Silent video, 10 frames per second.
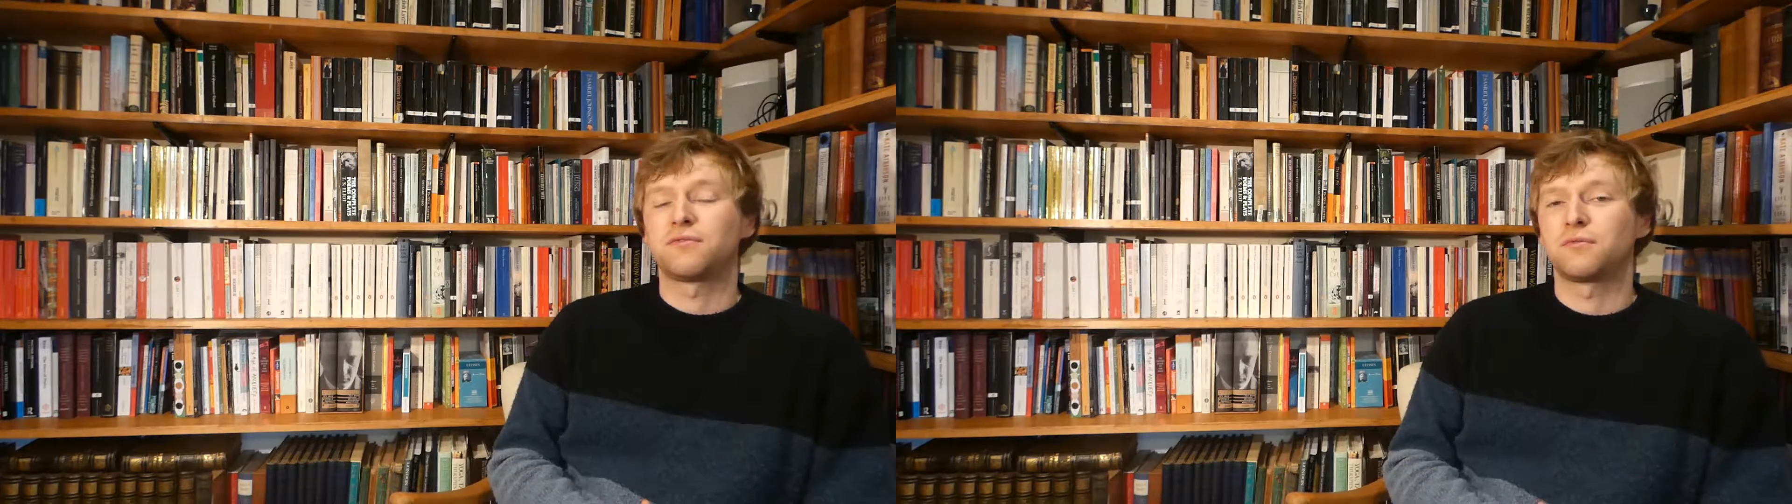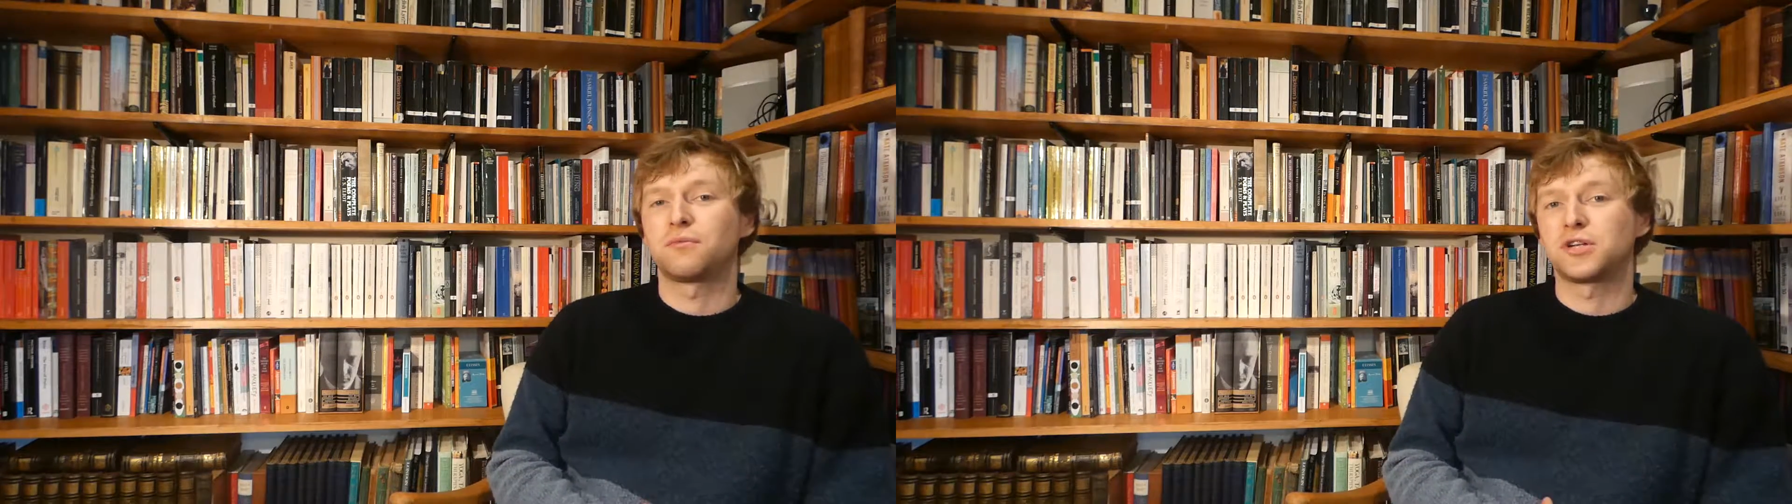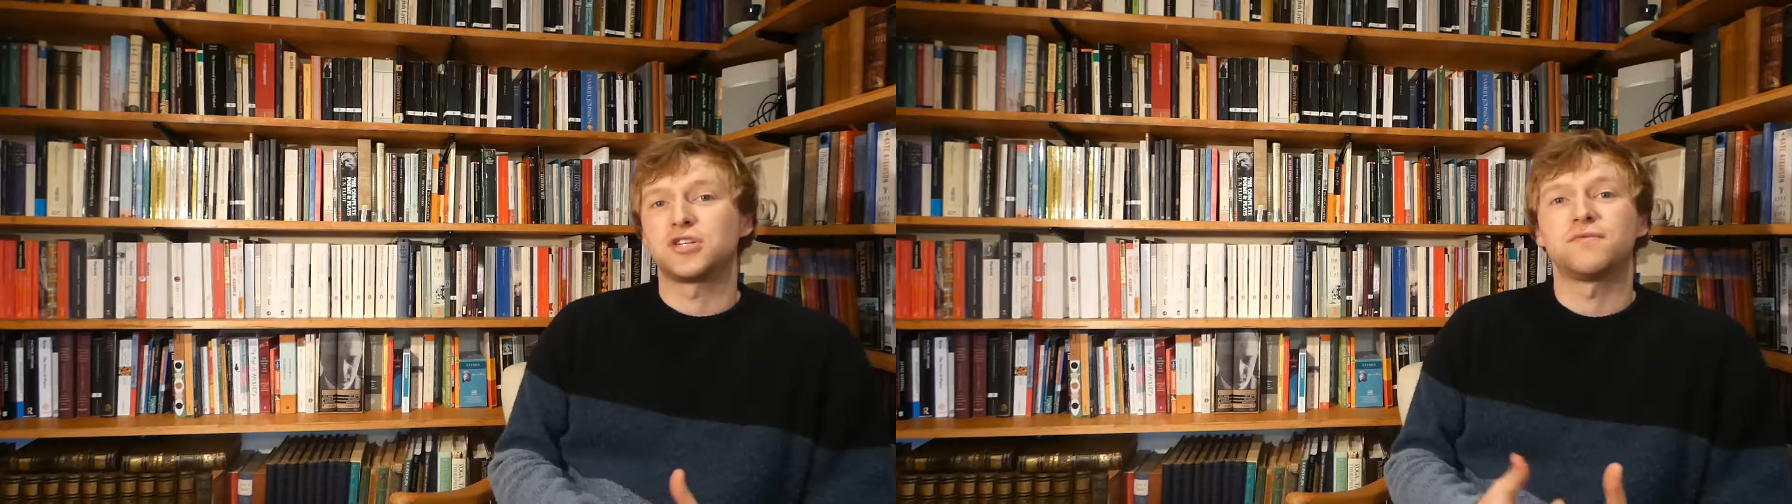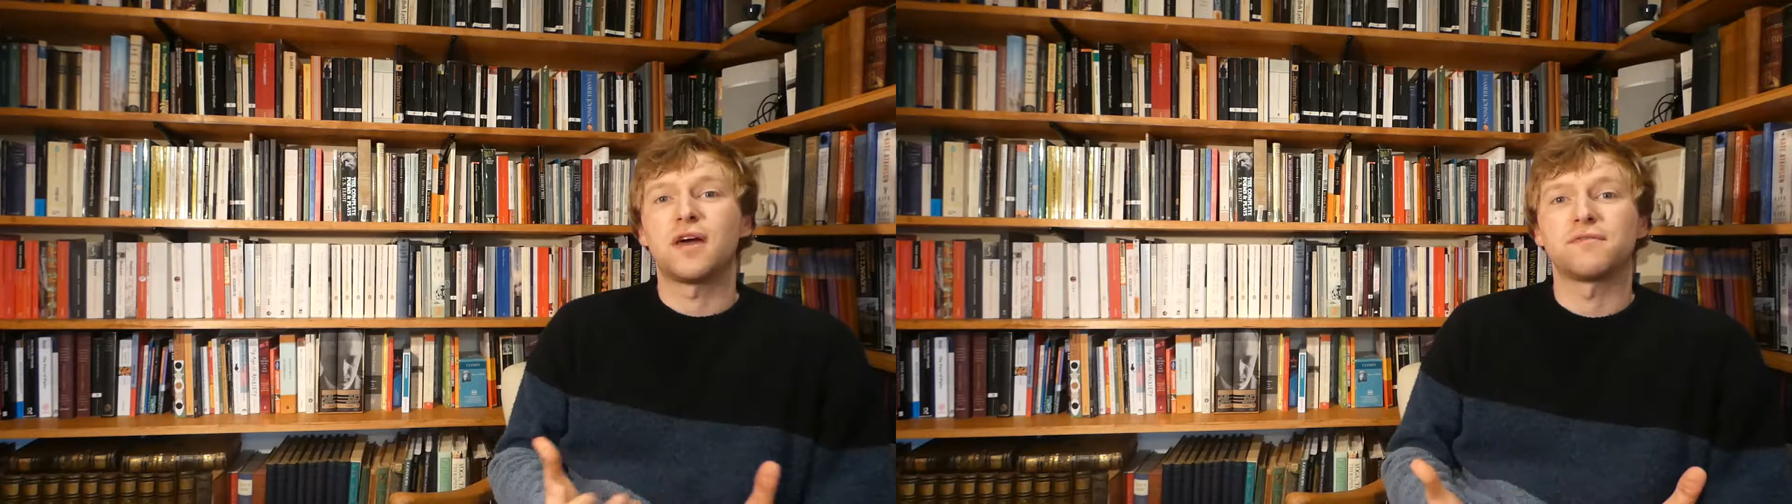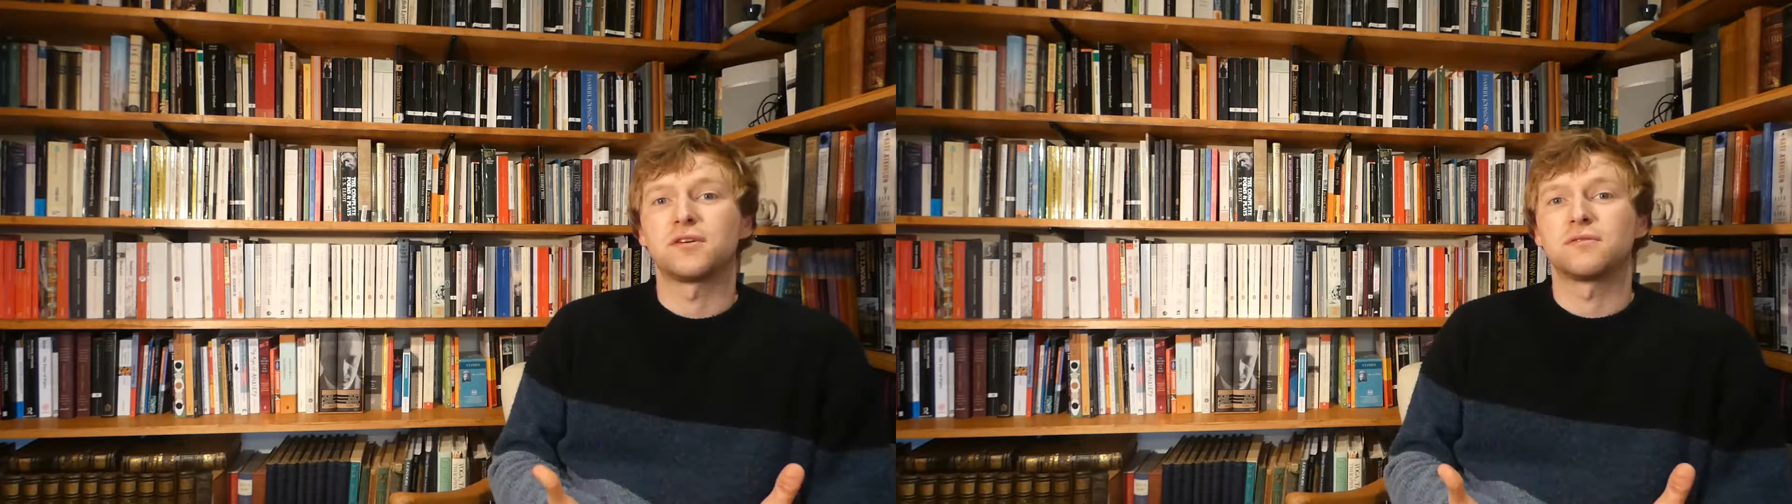which you've
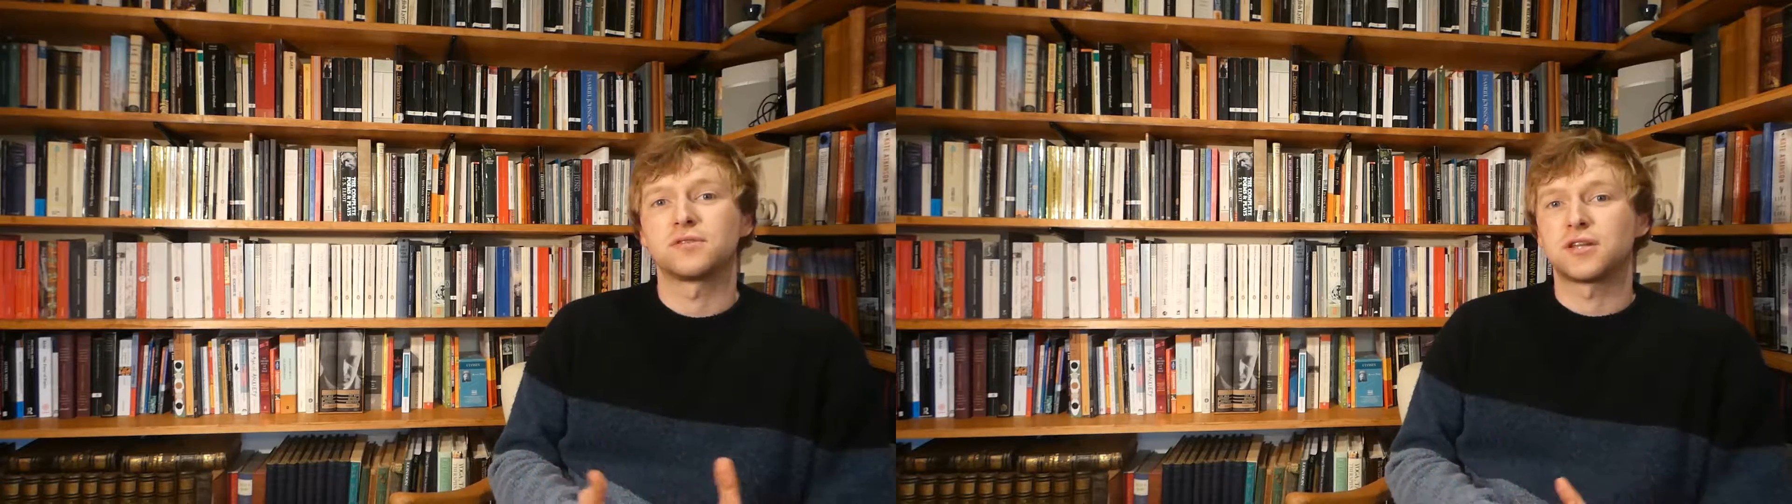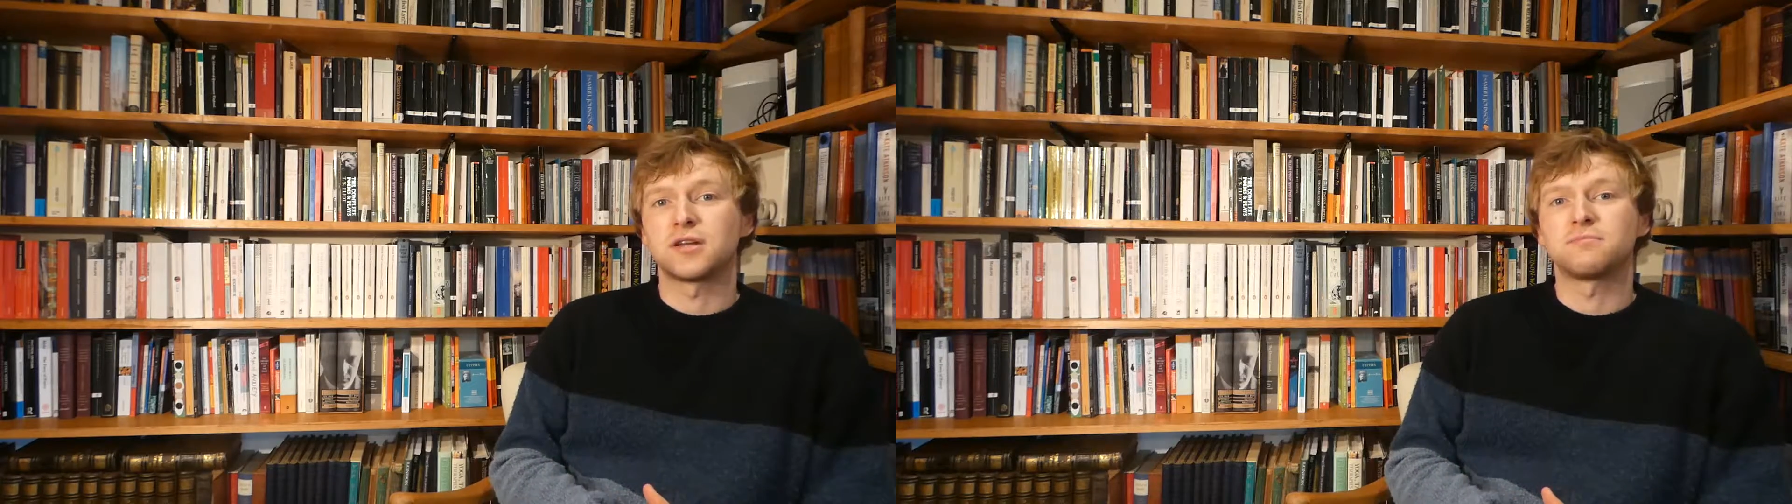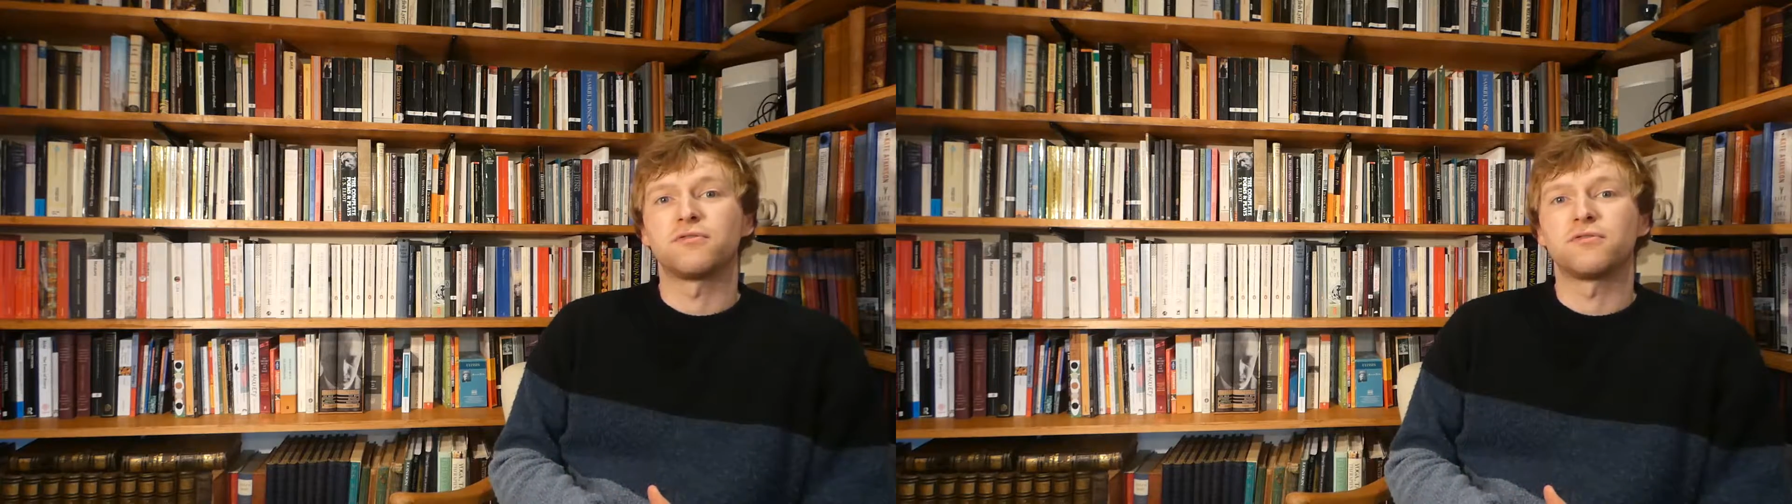never studied